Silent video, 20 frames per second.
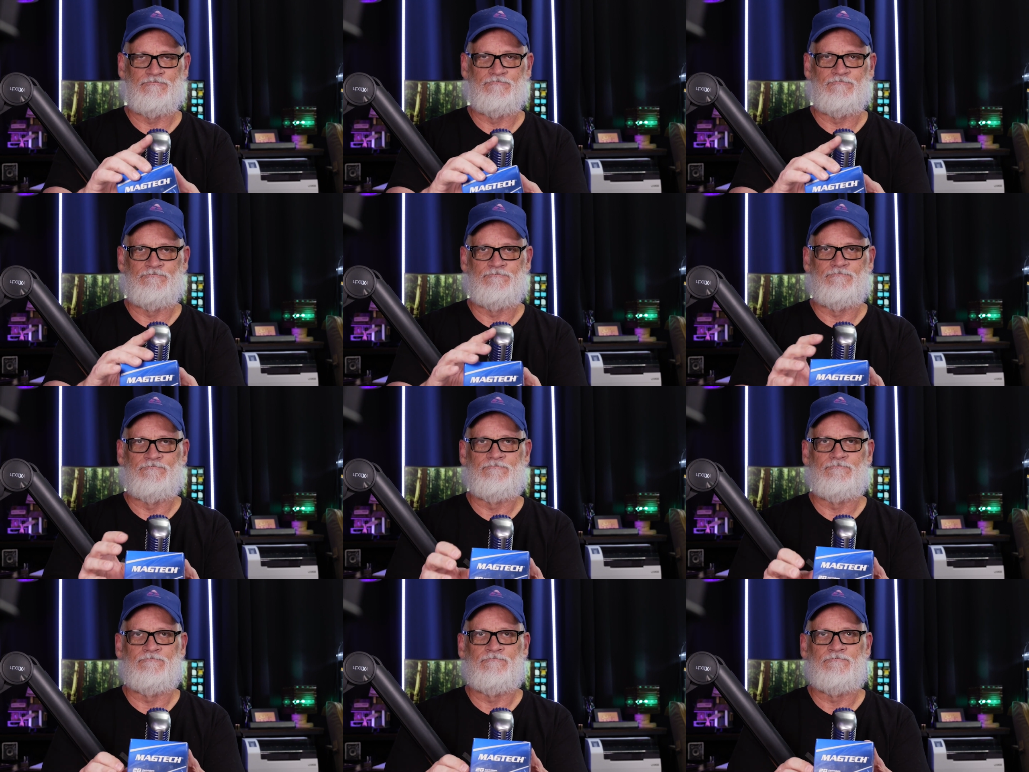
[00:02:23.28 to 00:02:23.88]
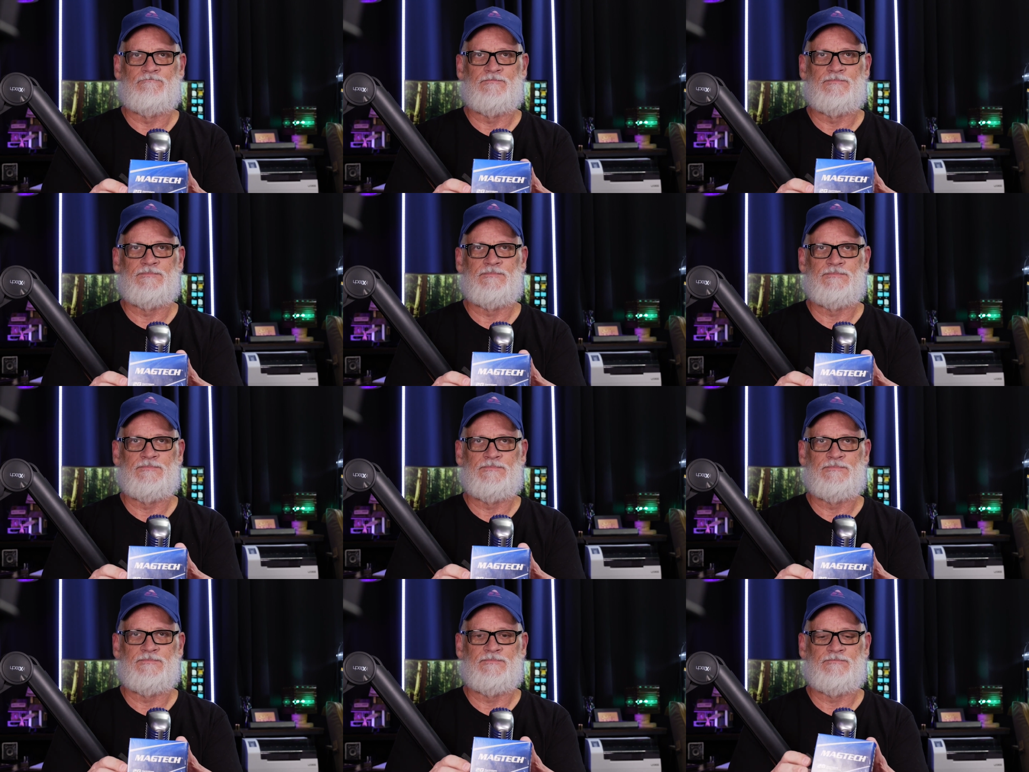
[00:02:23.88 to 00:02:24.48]

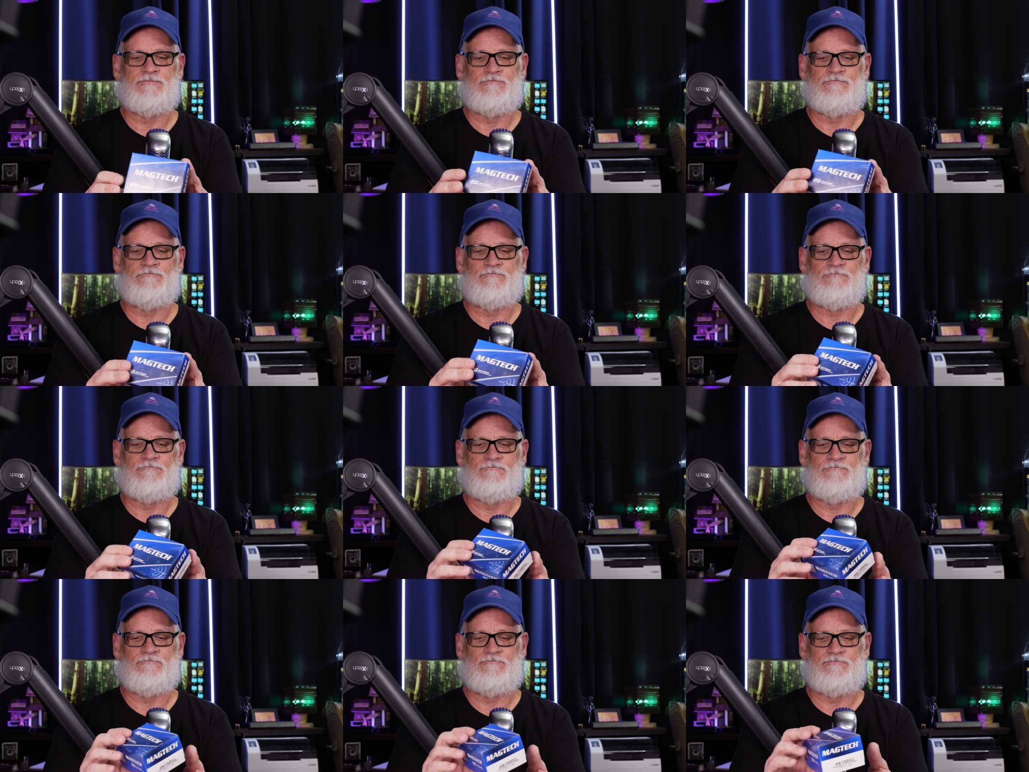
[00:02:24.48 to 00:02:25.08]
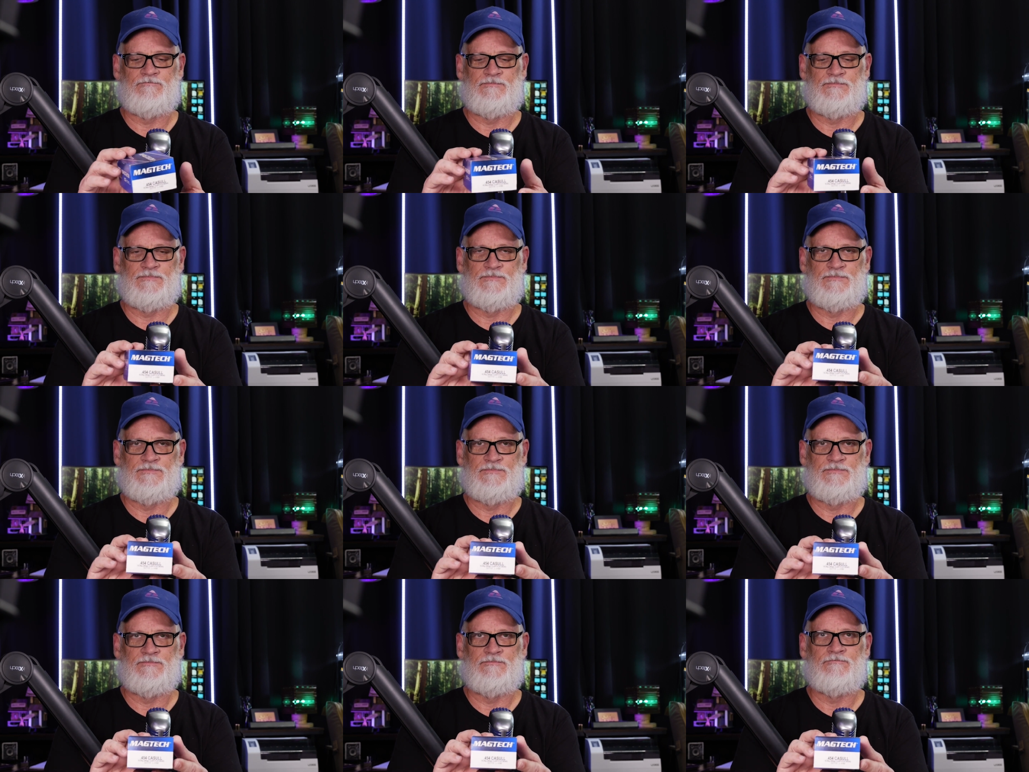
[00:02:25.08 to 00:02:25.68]

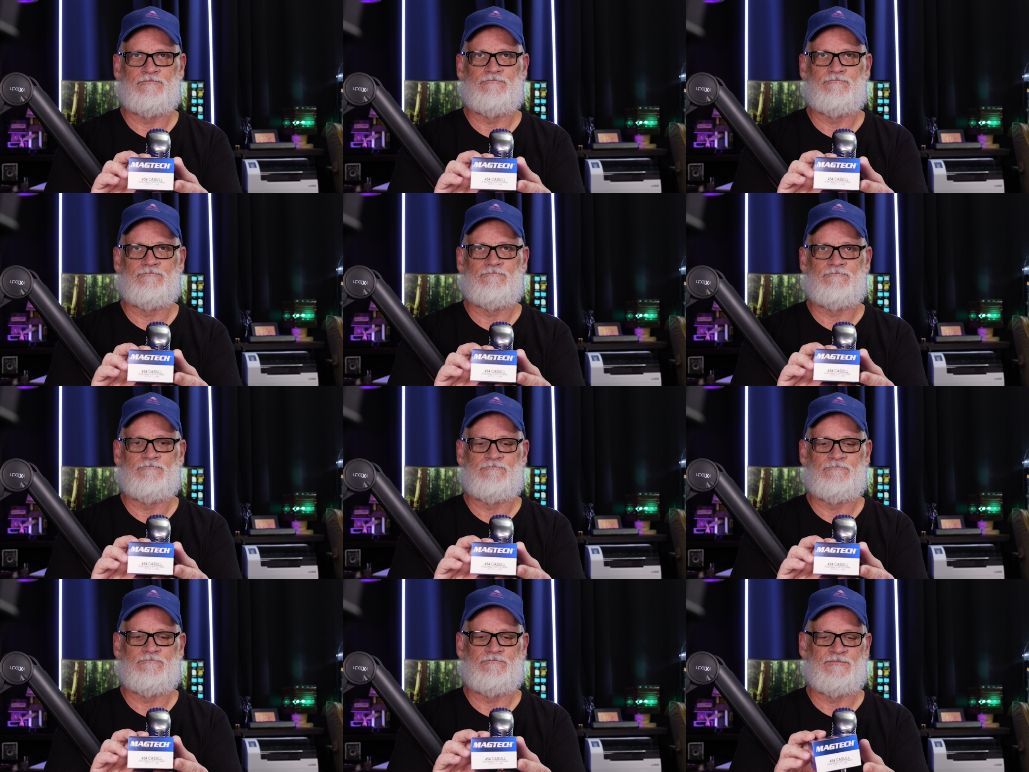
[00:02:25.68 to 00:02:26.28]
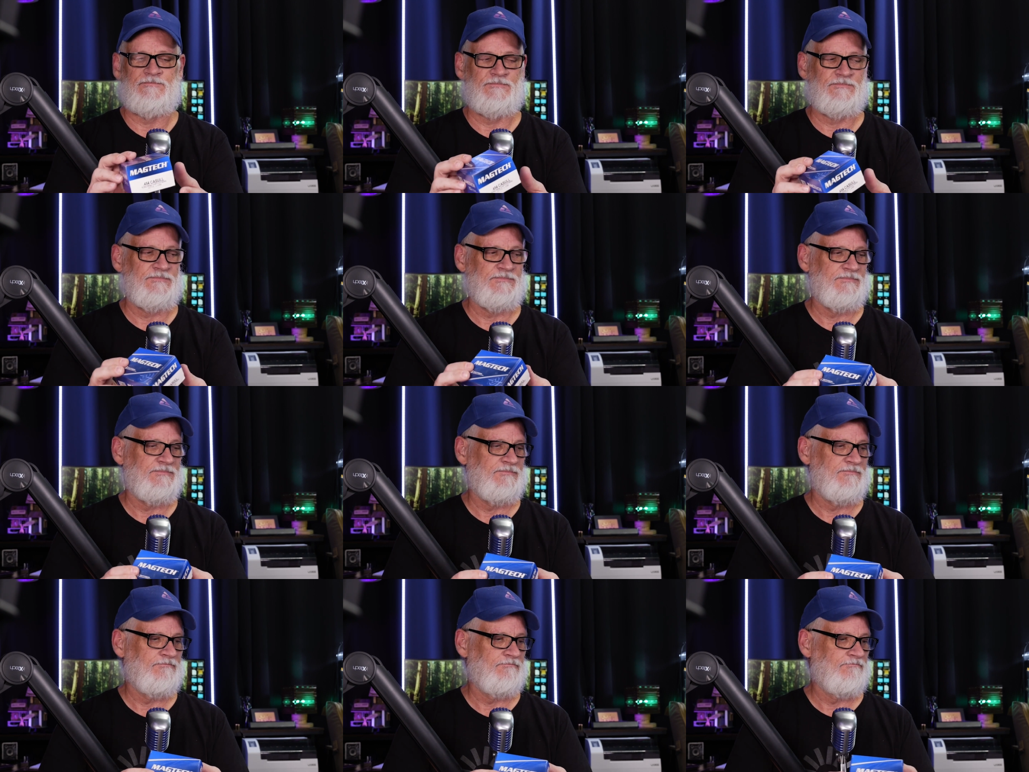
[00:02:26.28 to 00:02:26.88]

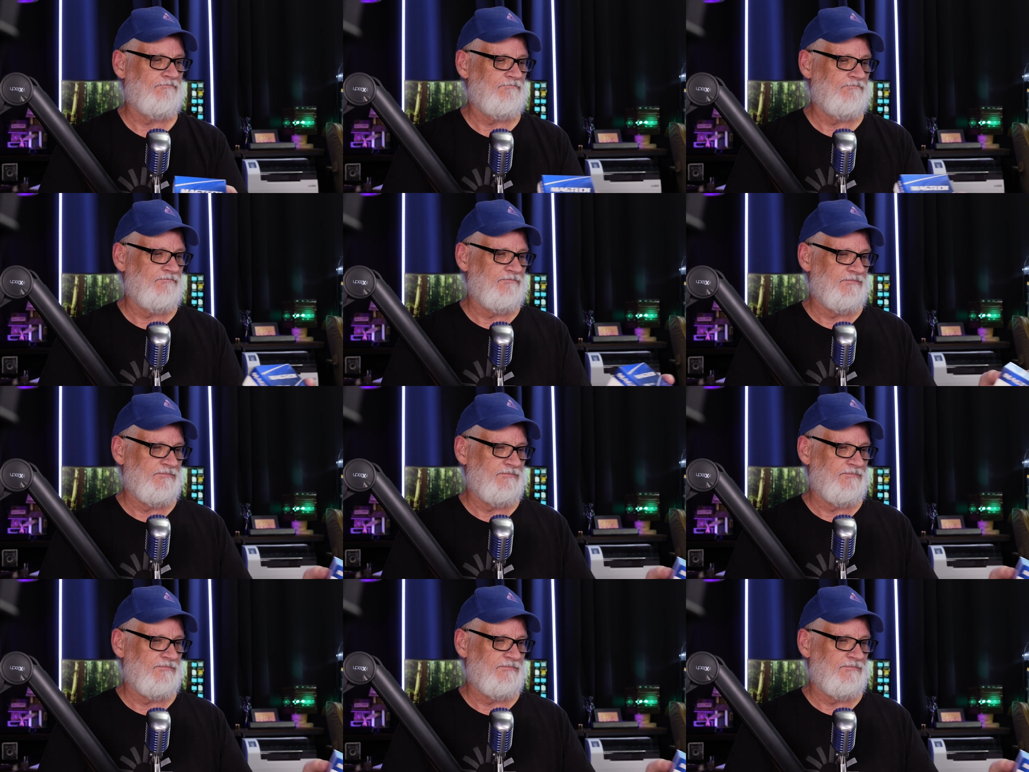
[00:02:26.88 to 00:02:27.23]
[no speech]